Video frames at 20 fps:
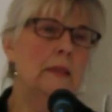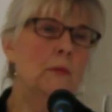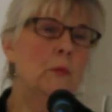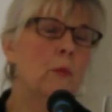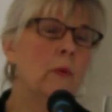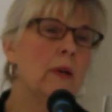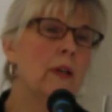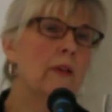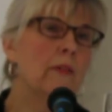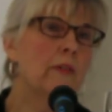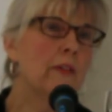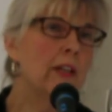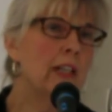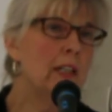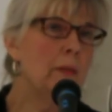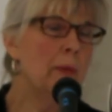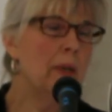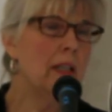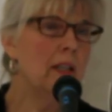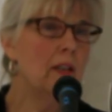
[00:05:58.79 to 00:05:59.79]
Well, for
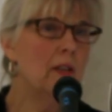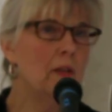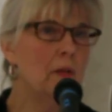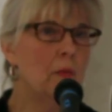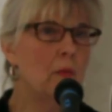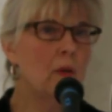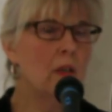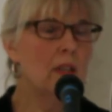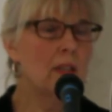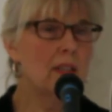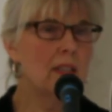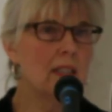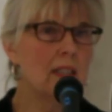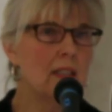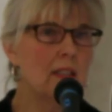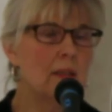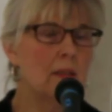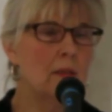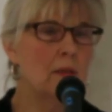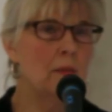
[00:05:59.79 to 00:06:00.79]
anybody who
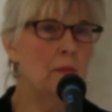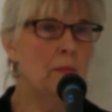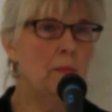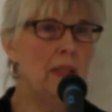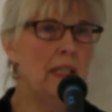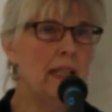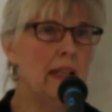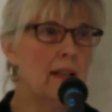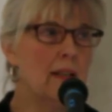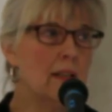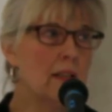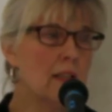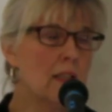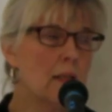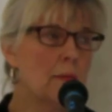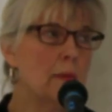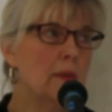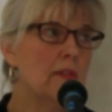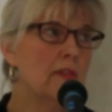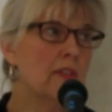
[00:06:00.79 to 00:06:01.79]
wants to be
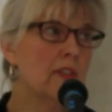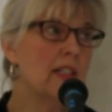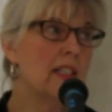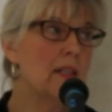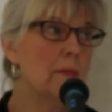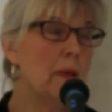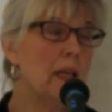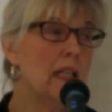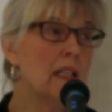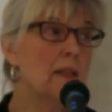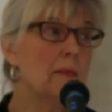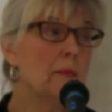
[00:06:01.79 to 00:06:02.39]
eligible for independent